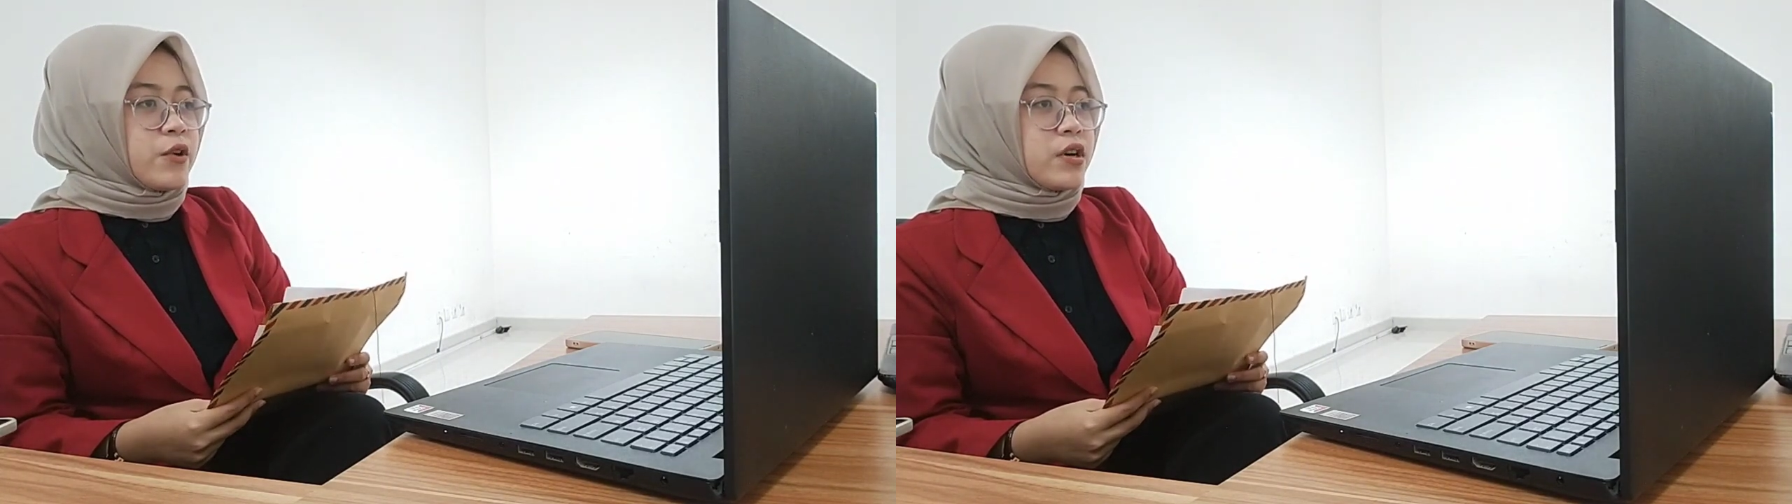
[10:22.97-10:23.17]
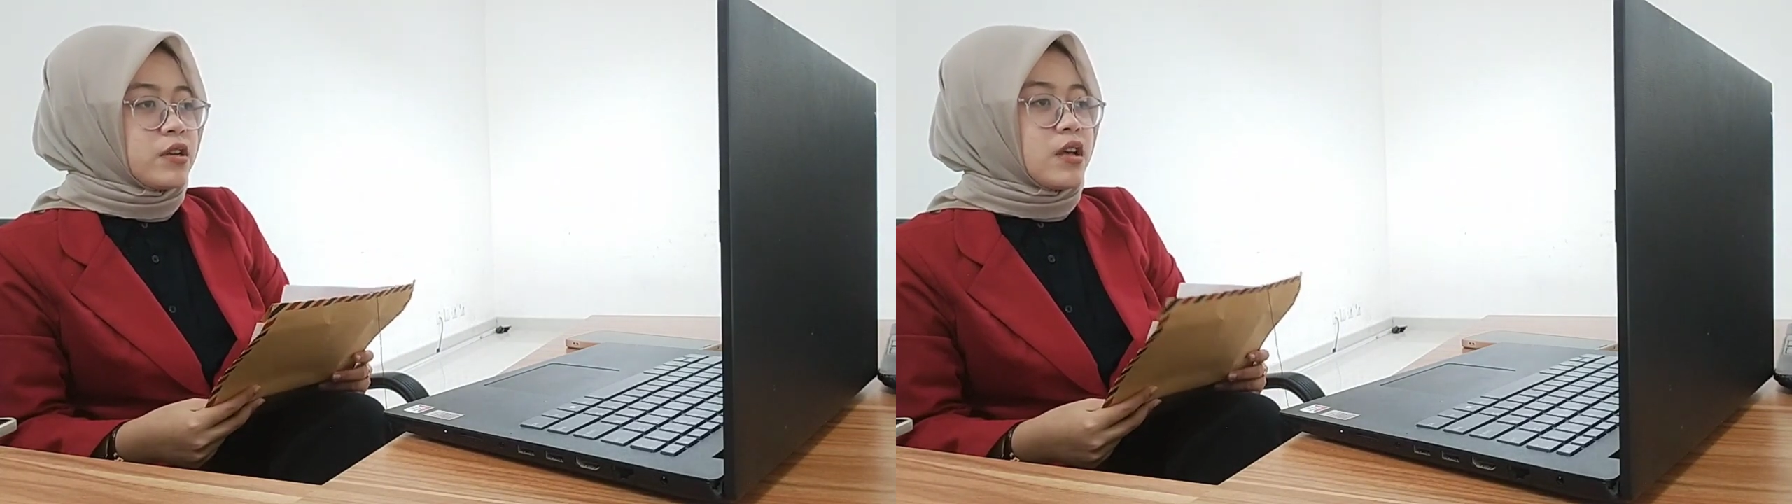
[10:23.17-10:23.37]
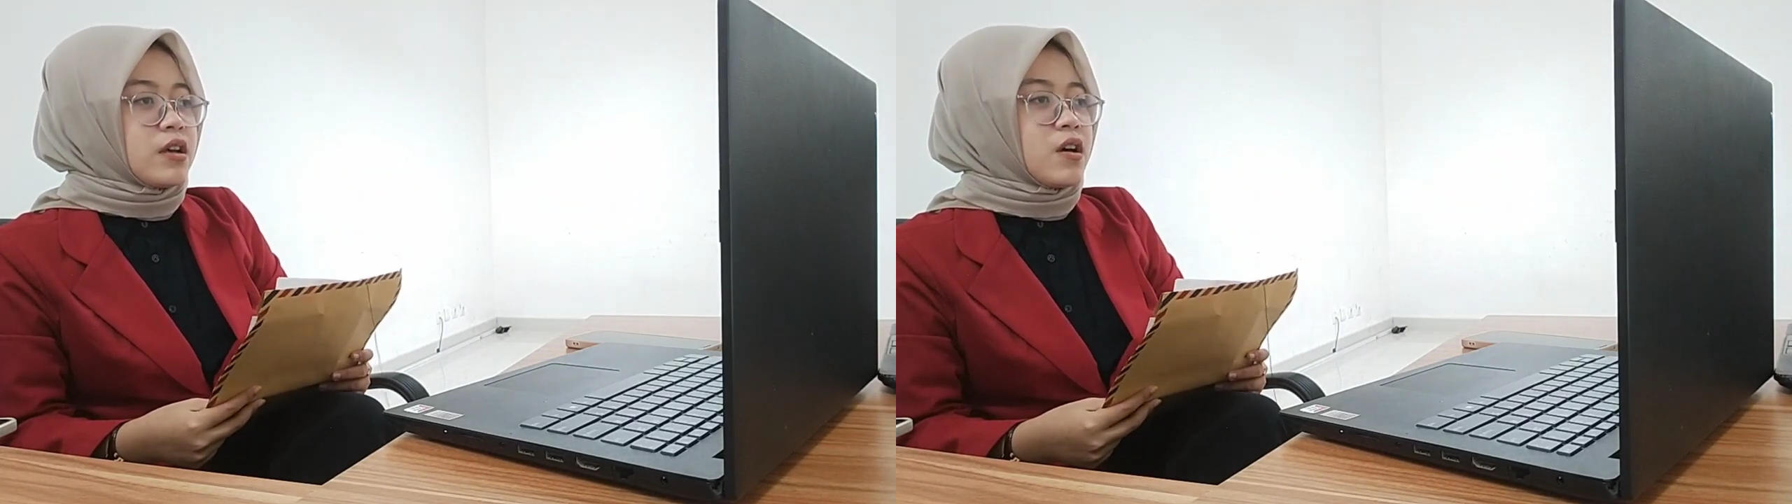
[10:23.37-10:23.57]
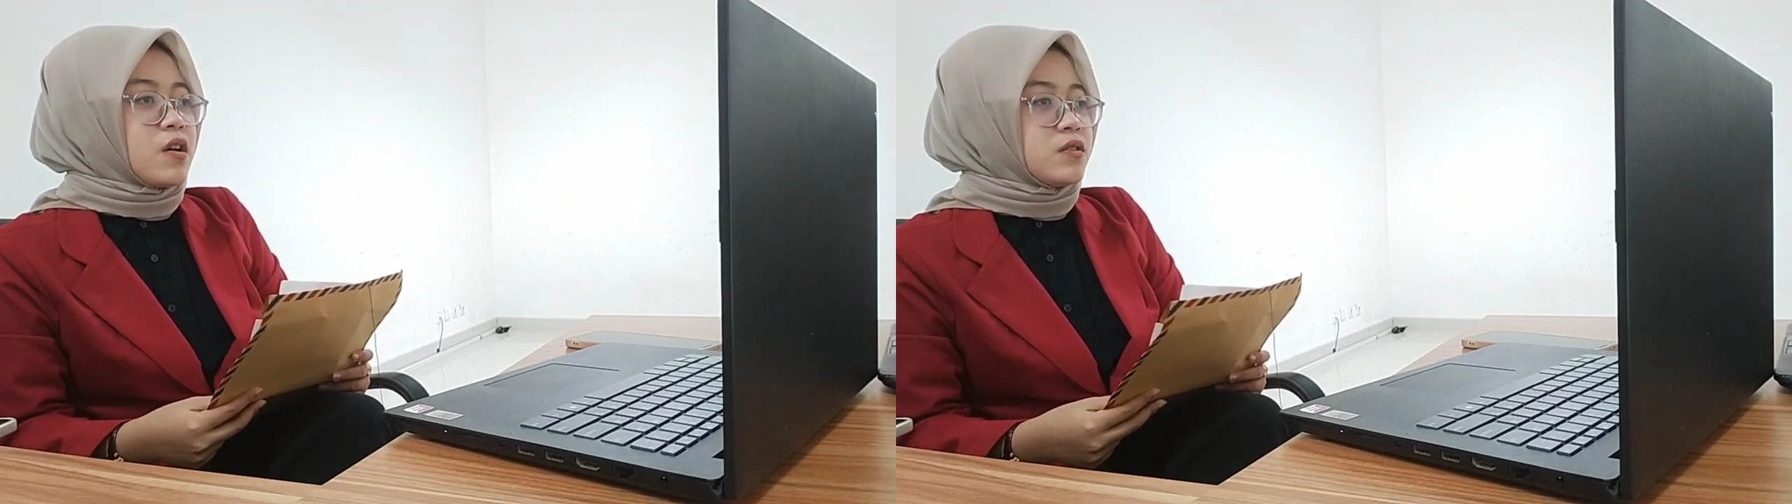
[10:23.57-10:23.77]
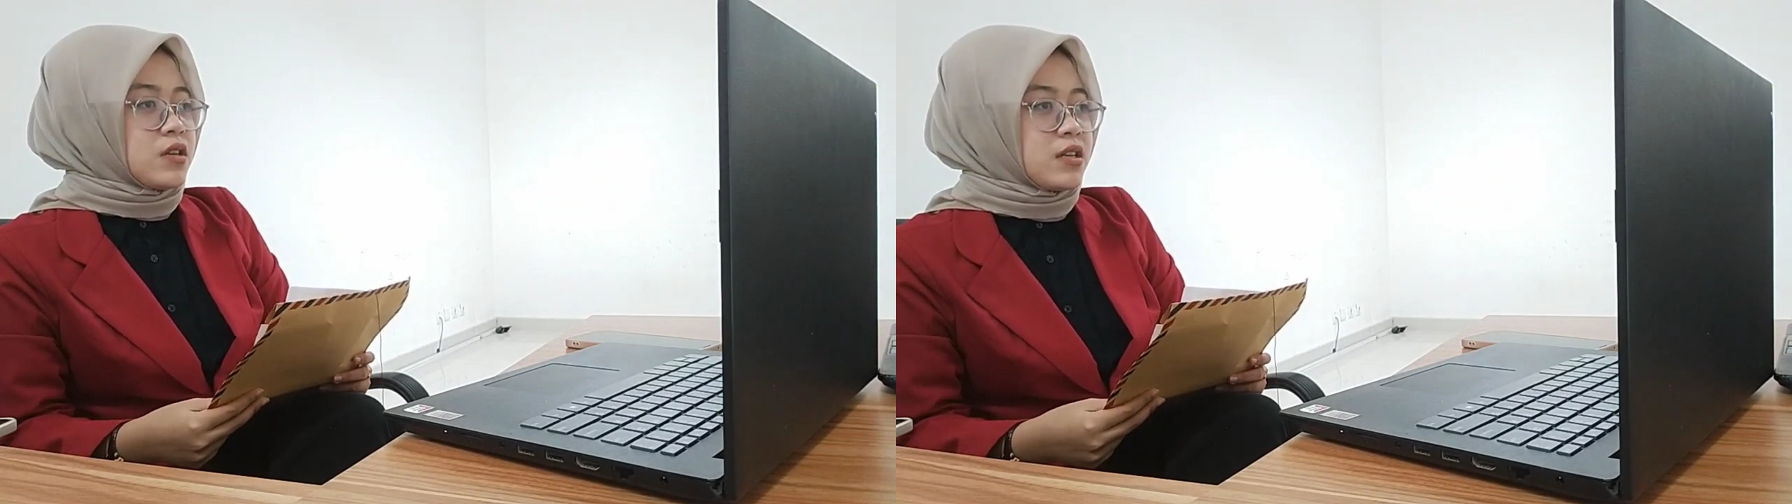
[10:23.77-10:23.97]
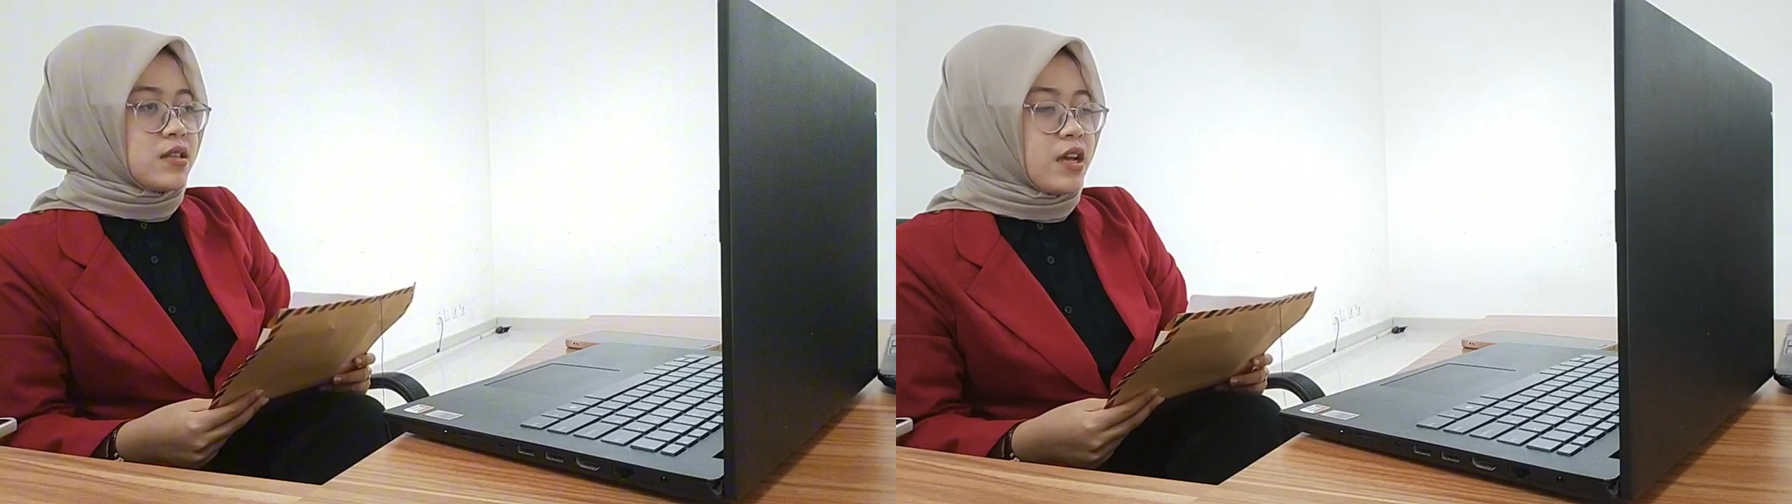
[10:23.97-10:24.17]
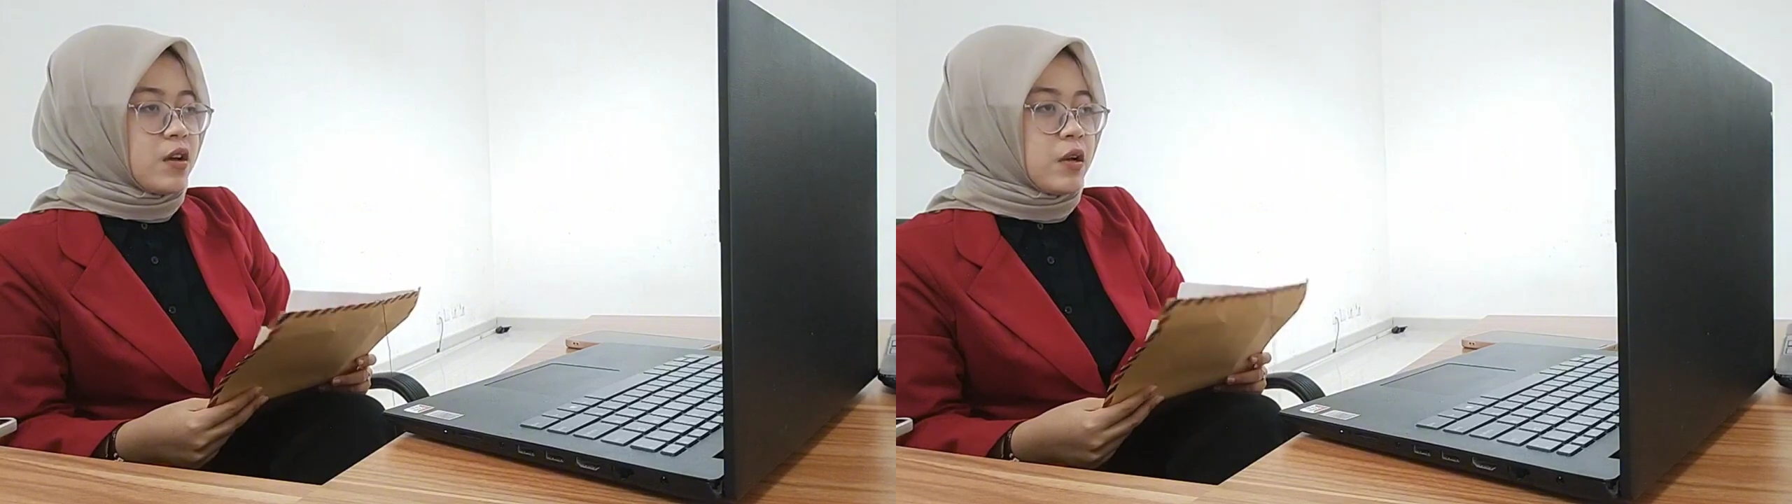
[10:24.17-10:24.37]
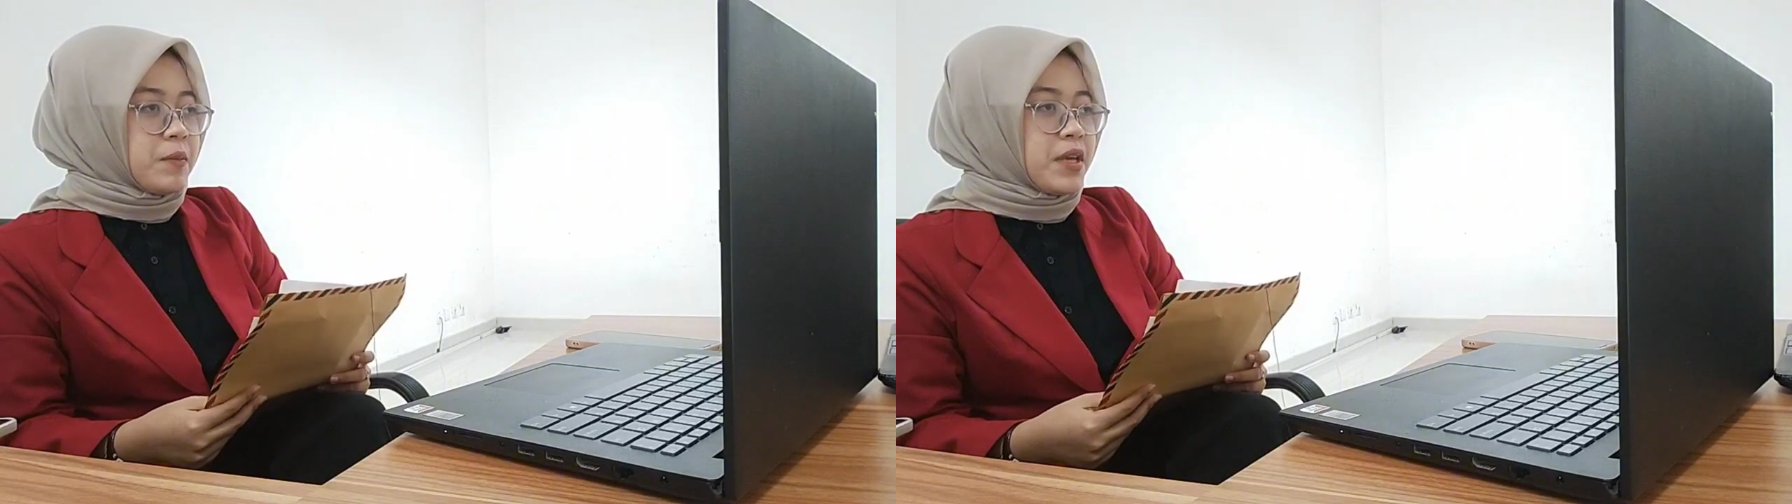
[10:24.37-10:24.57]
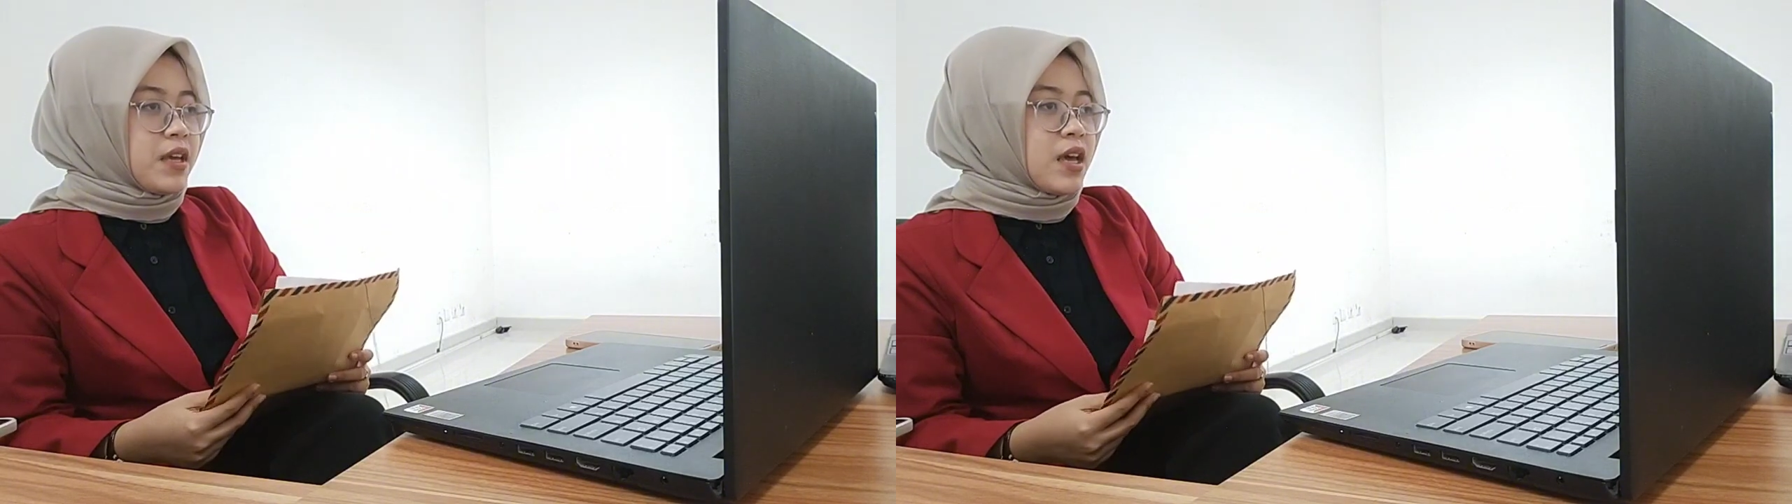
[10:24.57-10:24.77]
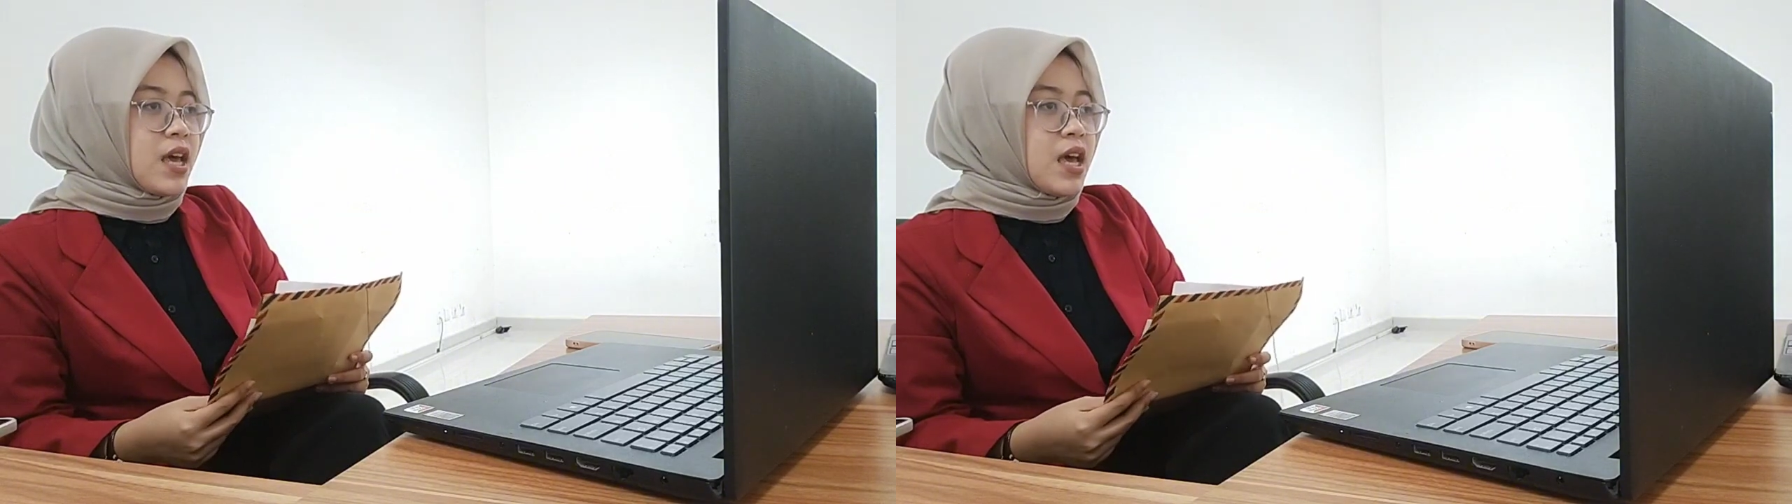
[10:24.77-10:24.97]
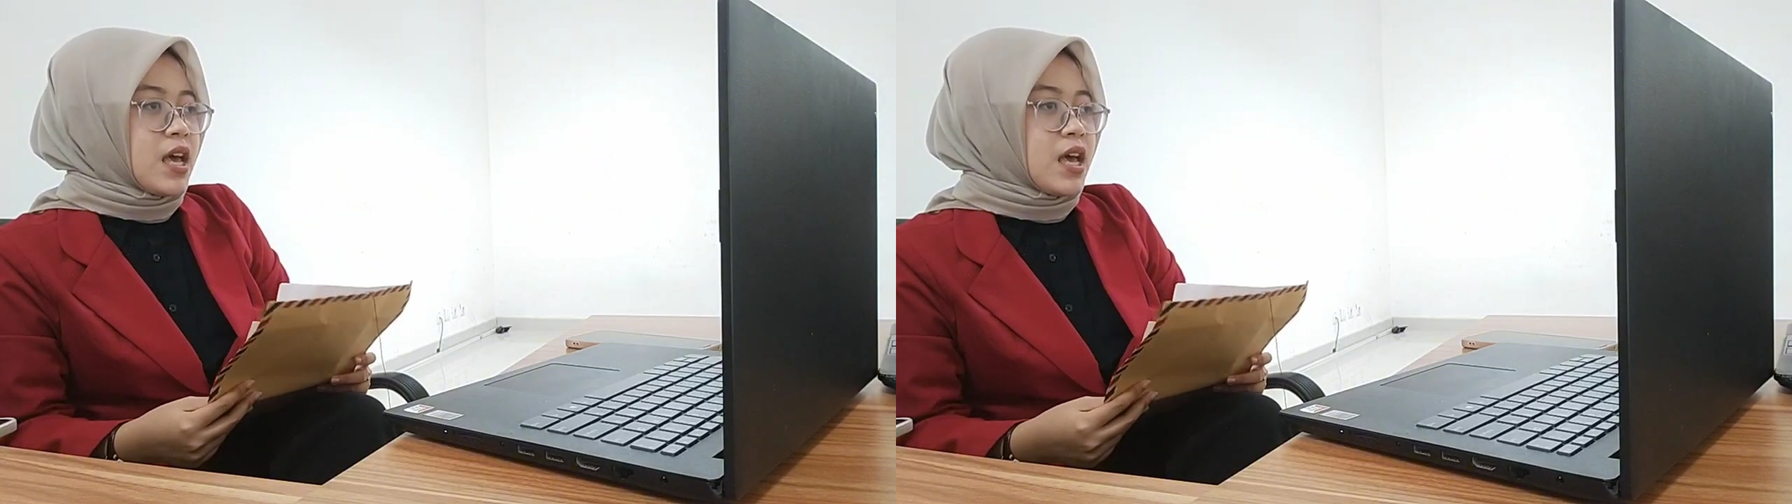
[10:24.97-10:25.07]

for a country's economy.